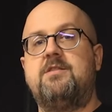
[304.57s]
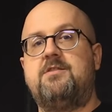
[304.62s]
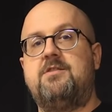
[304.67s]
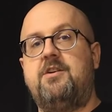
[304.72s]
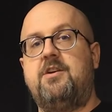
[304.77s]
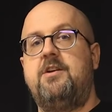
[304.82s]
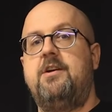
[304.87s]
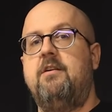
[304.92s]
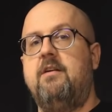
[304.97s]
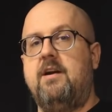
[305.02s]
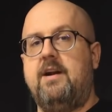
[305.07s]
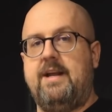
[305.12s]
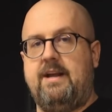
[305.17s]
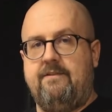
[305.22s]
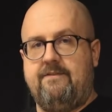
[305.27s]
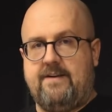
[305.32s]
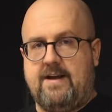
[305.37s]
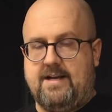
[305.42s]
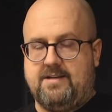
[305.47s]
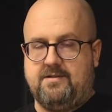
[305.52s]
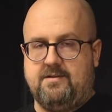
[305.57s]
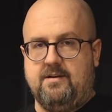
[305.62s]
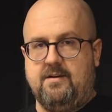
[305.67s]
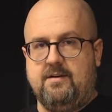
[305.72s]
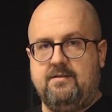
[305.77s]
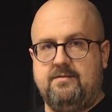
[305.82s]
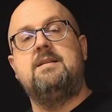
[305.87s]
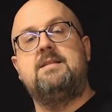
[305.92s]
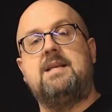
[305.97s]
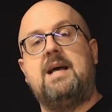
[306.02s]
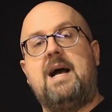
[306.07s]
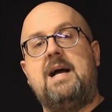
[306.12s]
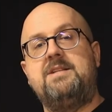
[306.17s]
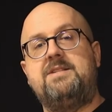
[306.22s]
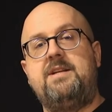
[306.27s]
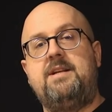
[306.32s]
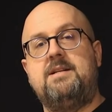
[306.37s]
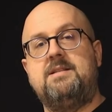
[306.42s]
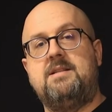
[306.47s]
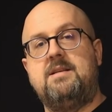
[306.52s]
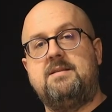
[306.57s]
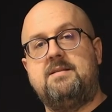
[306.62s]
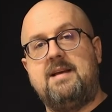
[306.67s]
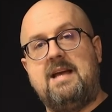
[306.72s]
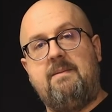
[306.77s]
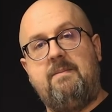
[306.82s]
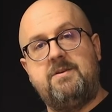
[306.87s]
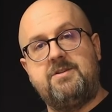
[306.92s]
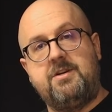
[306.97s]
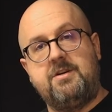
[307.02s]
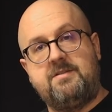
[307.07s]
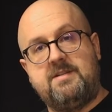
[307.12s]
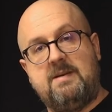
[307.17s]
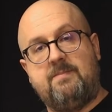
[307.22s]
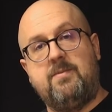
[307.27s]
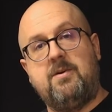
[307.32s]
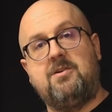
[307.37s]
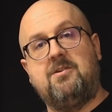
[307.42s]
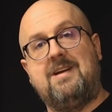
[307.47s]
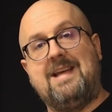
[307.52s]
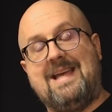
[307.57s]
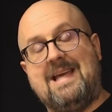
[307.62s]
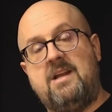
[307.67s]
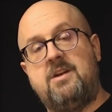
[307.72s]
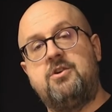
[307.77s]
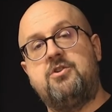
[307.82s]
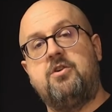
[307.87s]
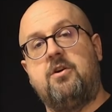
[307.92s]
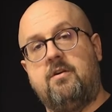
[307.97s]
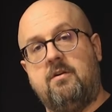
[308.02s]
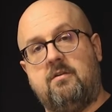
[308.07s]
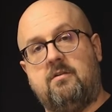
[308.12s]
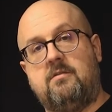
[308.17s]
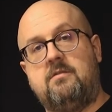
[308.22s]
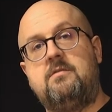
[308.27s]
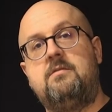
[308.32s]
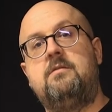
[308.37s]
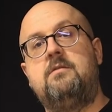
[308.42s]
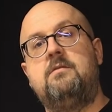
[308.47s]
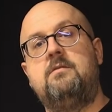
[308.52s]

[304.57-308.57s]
Security fastener. Sizing is the same as your typical internal